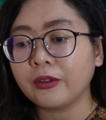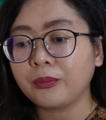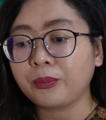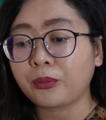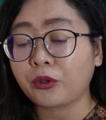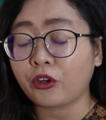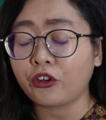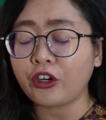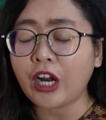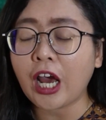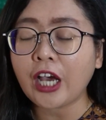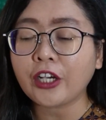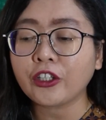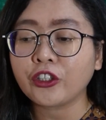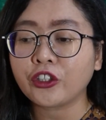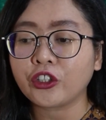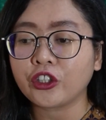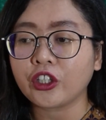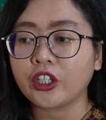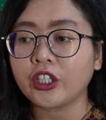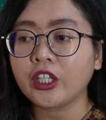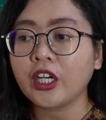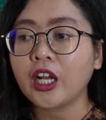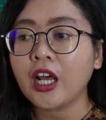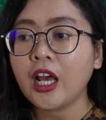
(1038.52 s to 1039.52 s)

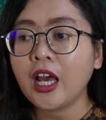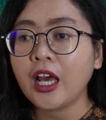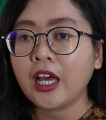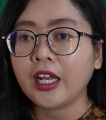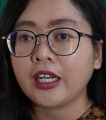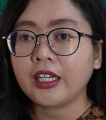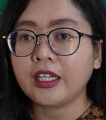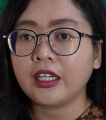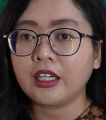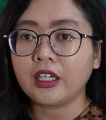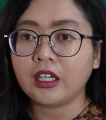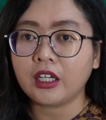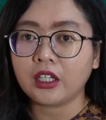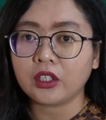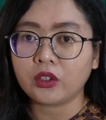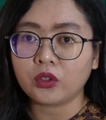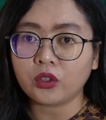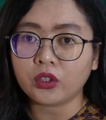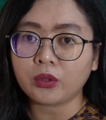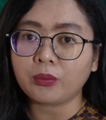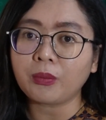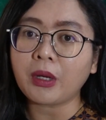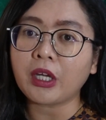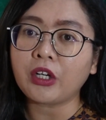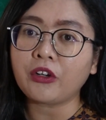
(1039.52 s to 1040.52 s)
production the
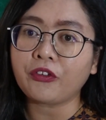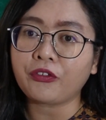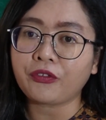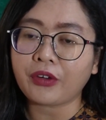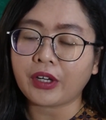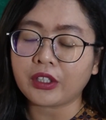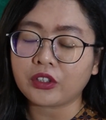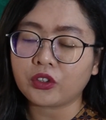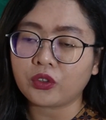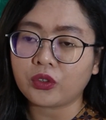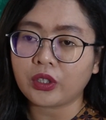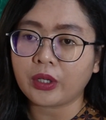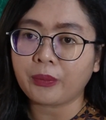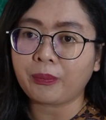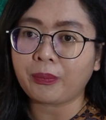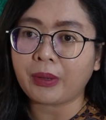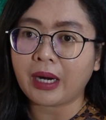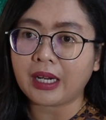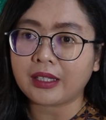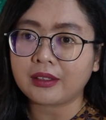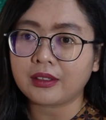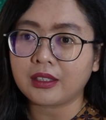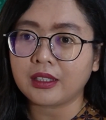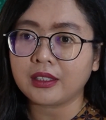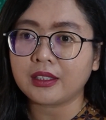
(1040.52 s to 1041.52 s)
good manufacturing
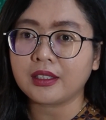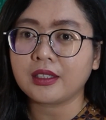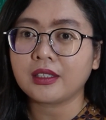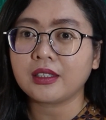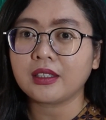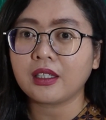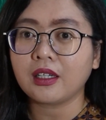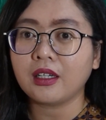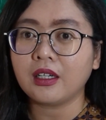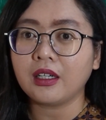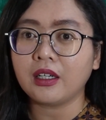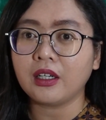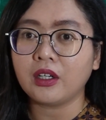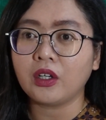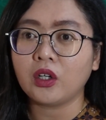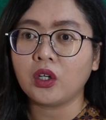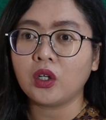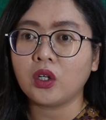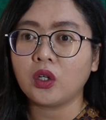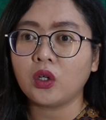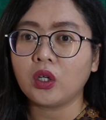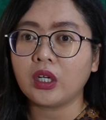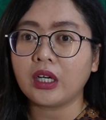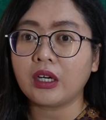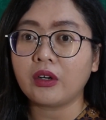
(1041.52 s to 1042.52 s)
practice
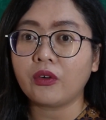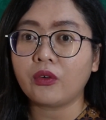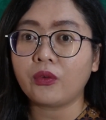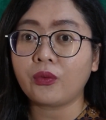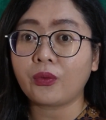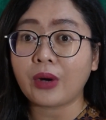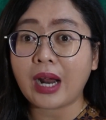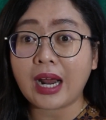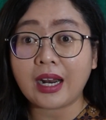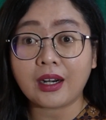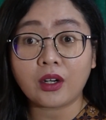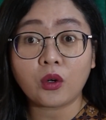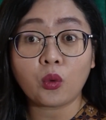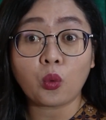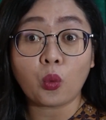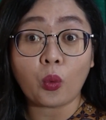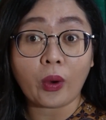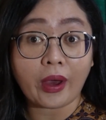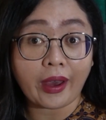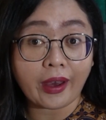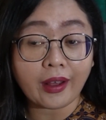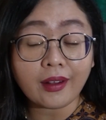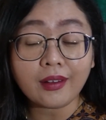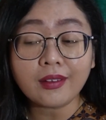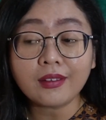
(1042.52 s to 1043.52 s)
run
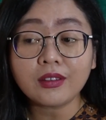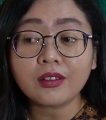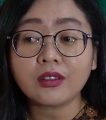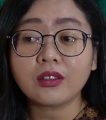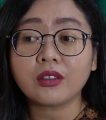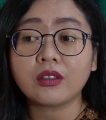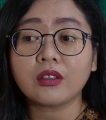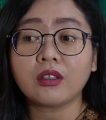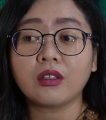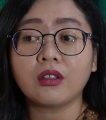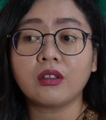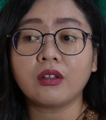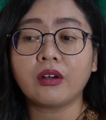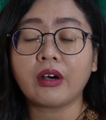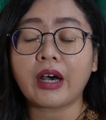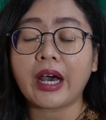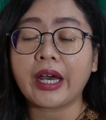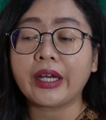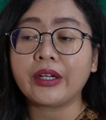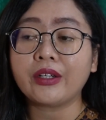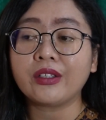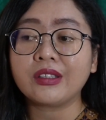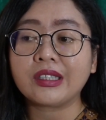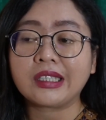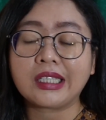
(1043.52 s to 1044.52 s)
well. So
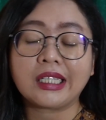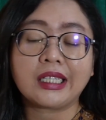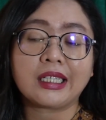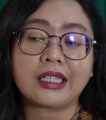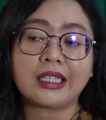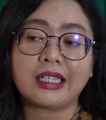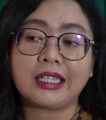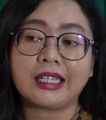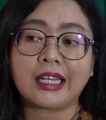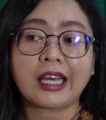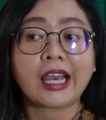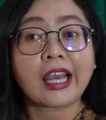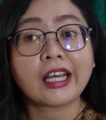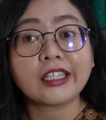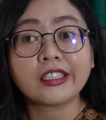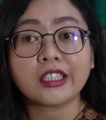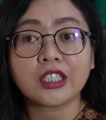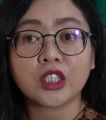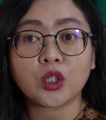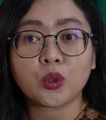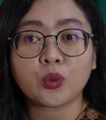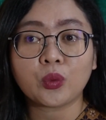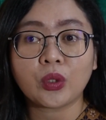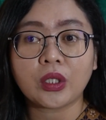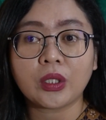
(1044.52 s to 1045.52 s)
I don't think cleaning
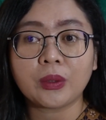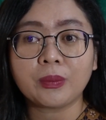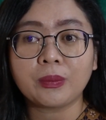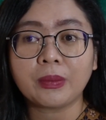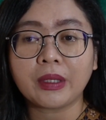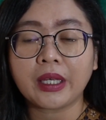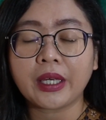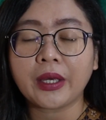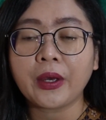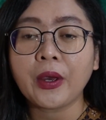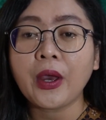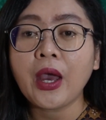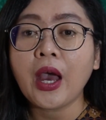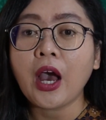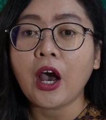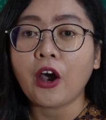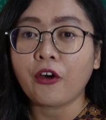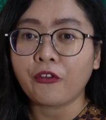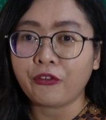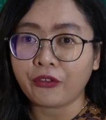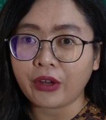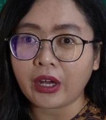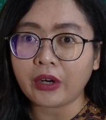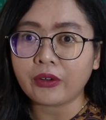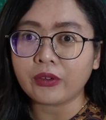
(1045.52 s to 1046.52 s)
agents will be
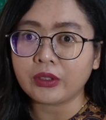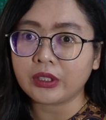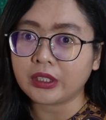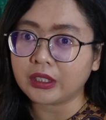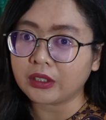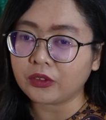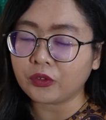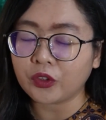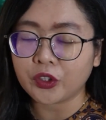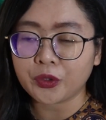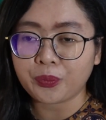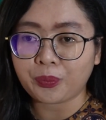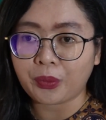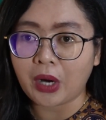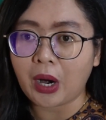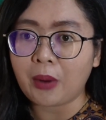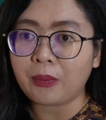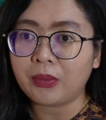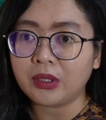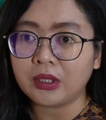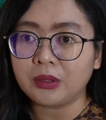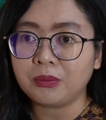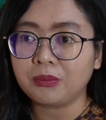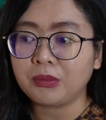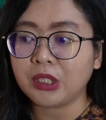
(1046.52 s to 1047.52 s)
a very serious
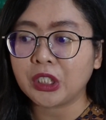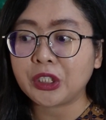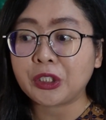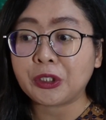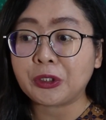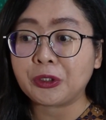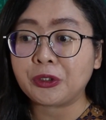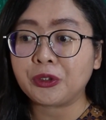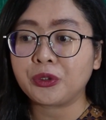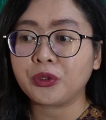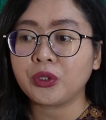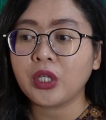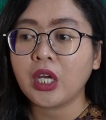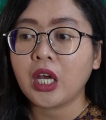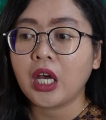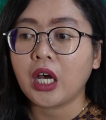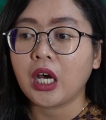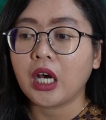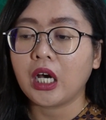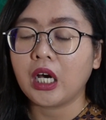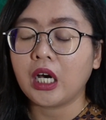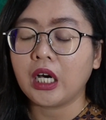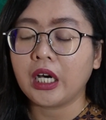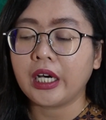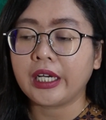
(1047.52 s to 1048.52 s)
problem, because
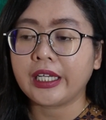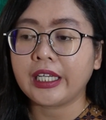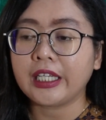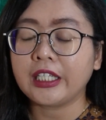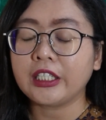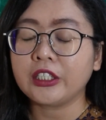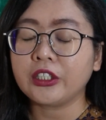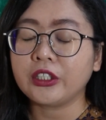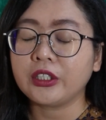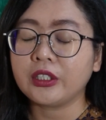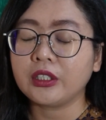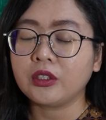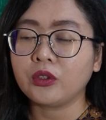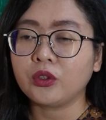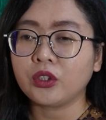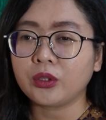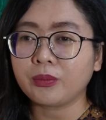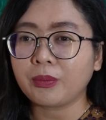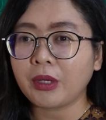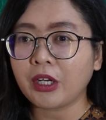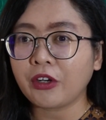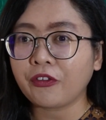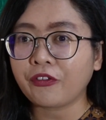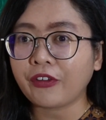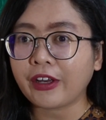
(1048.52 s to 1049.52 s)
in good
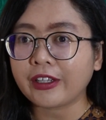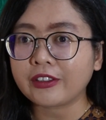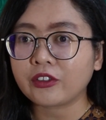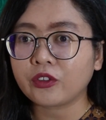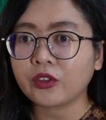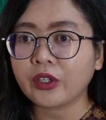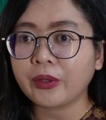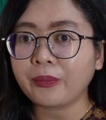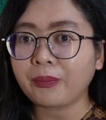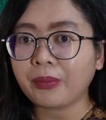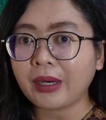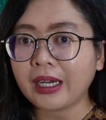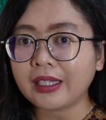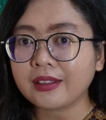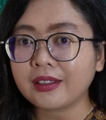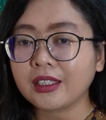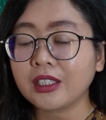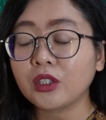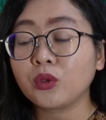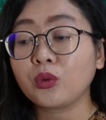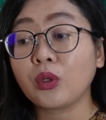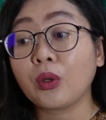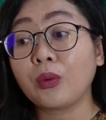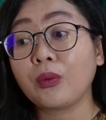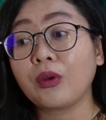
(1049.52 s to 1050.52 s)
manufacturing
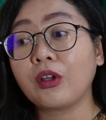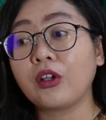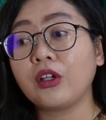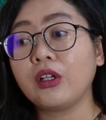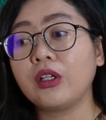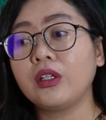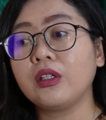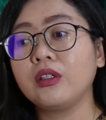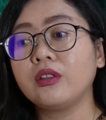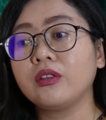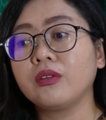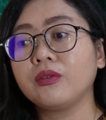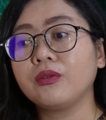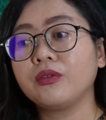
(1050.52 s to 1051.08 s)
practice we will